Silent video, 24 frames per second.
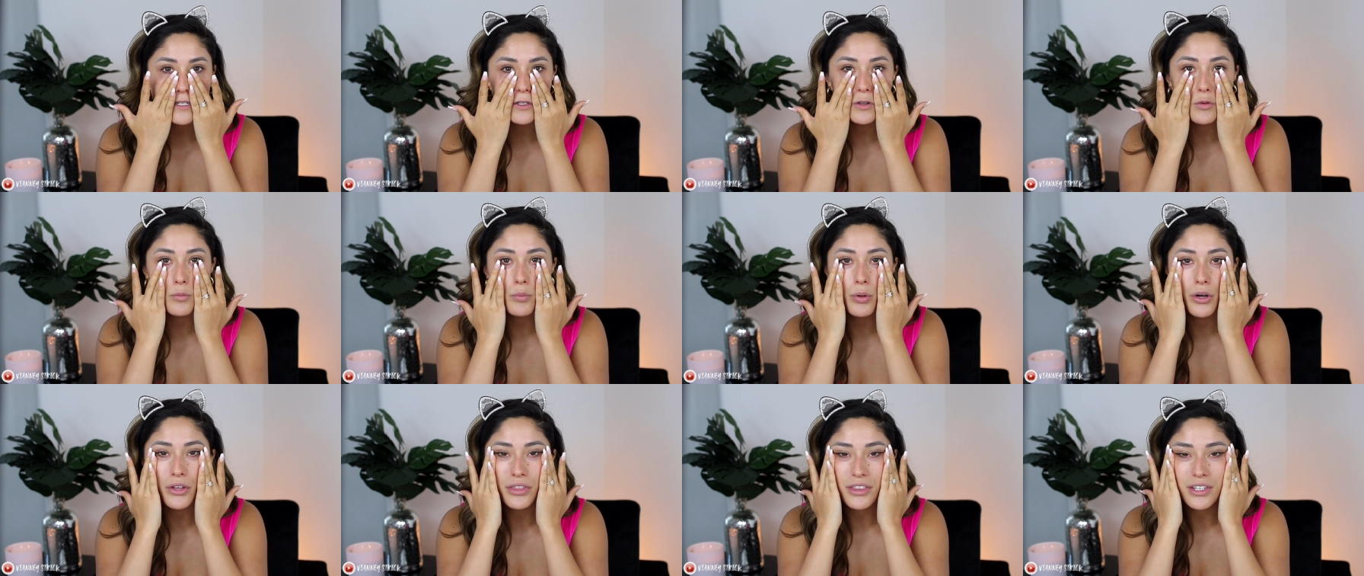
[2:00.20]
do
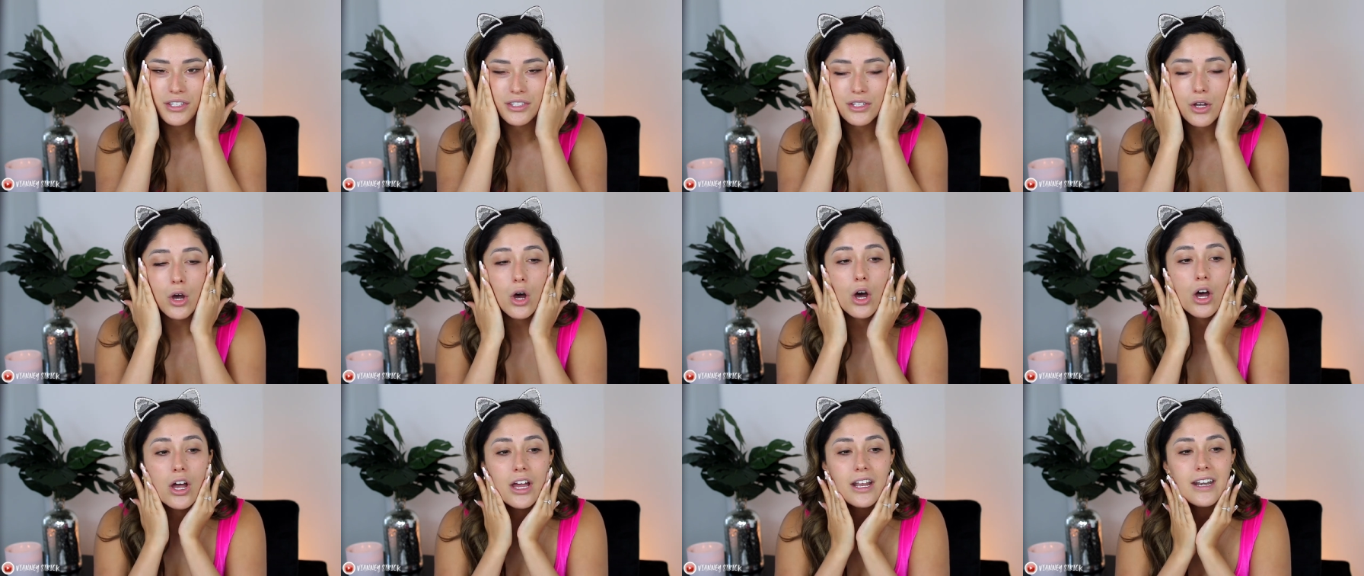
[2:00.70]
put this
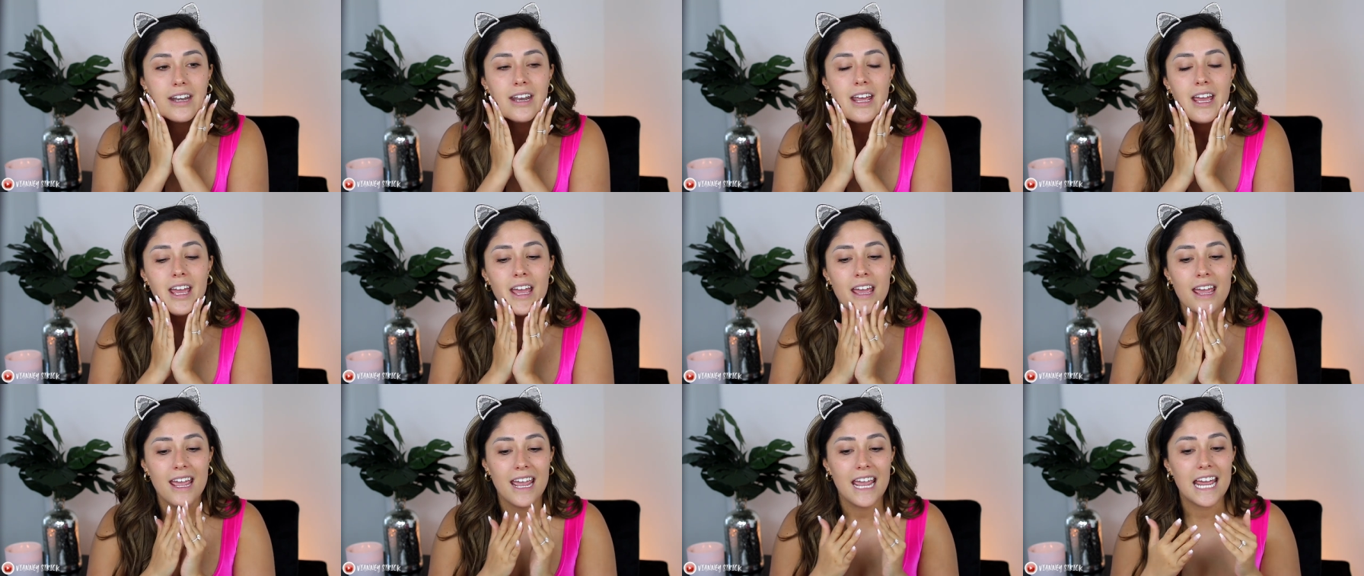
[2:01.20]
on
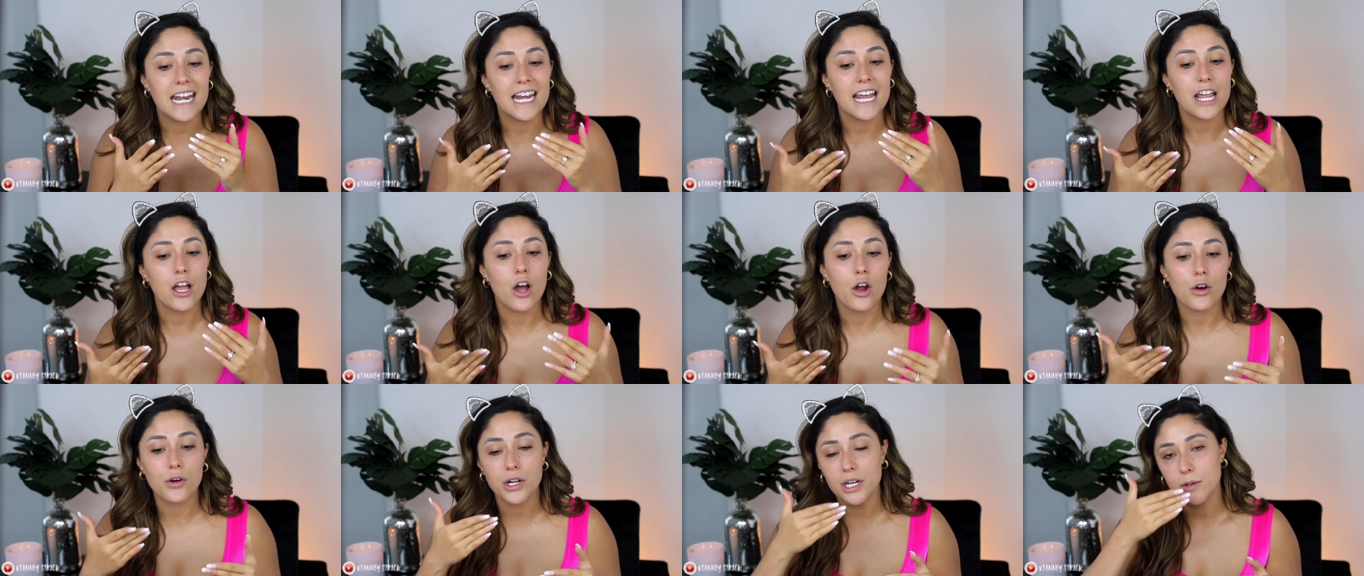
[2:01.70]
and
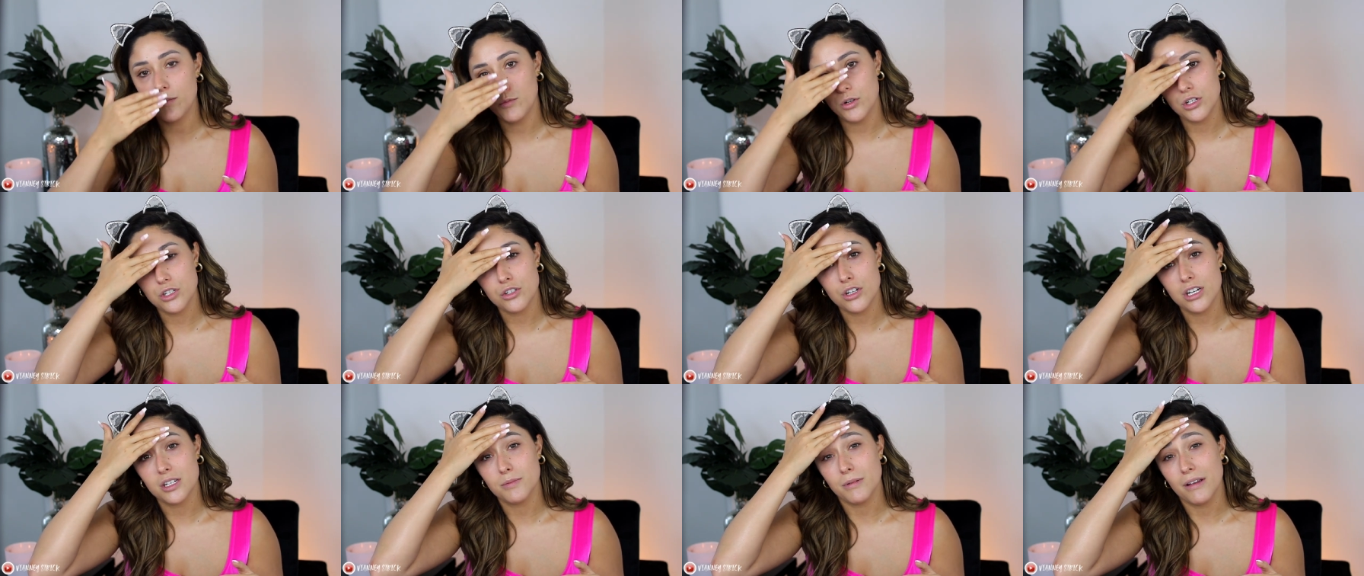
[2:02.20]
I already
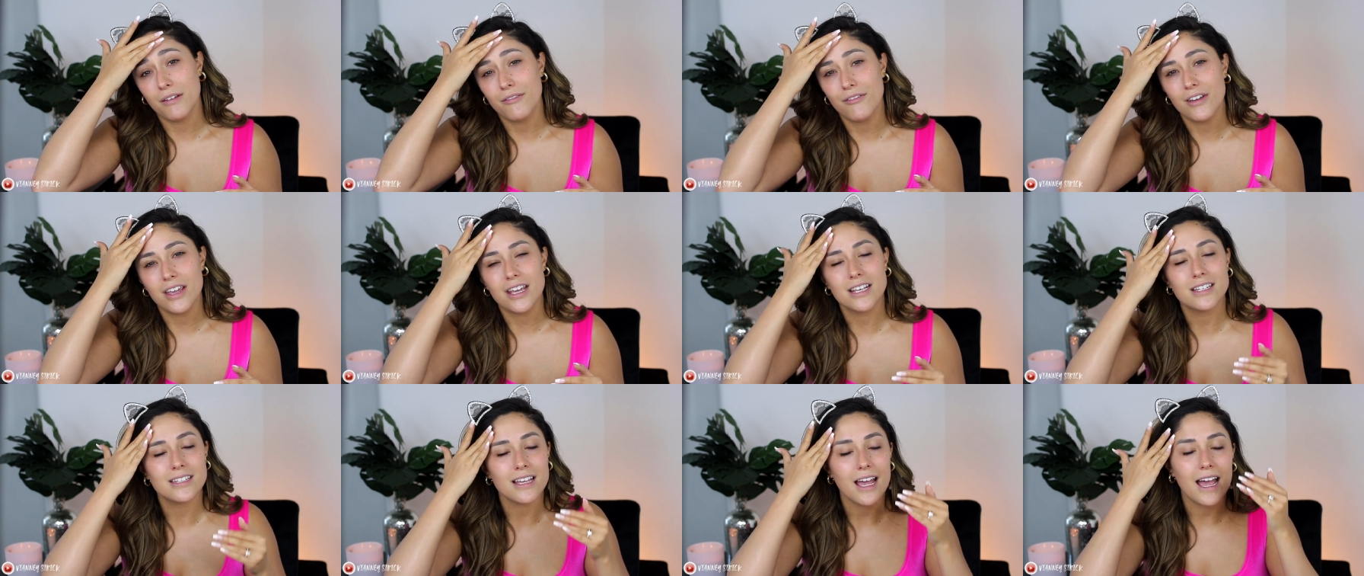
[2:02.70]
moisturize my
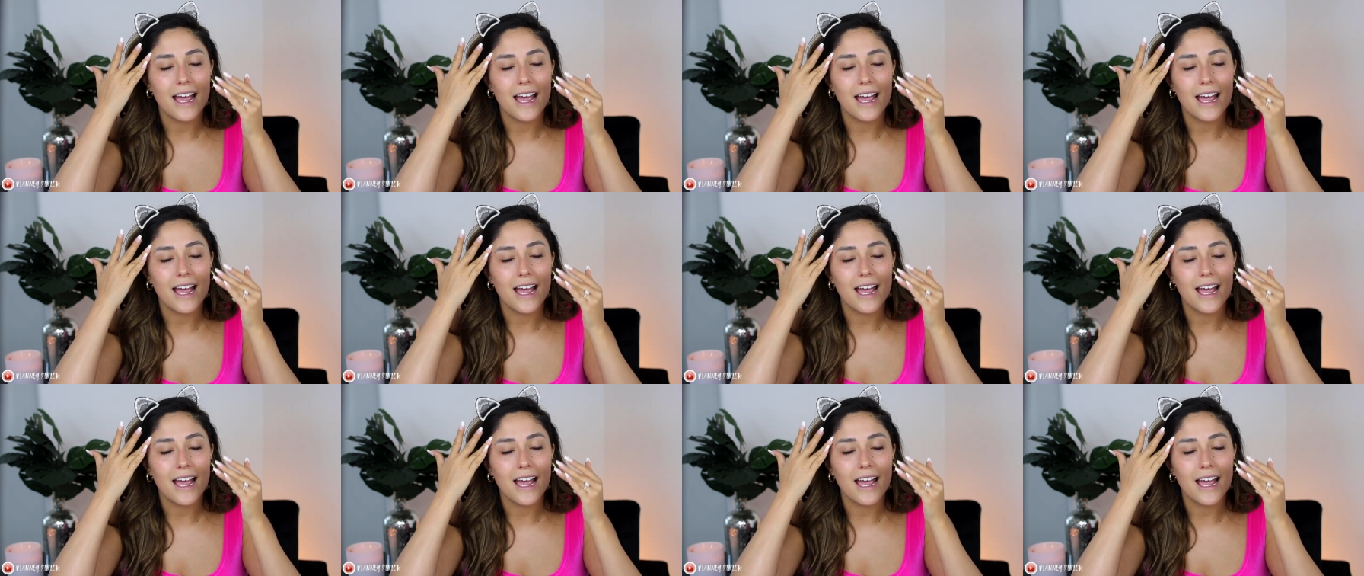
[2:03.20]
face,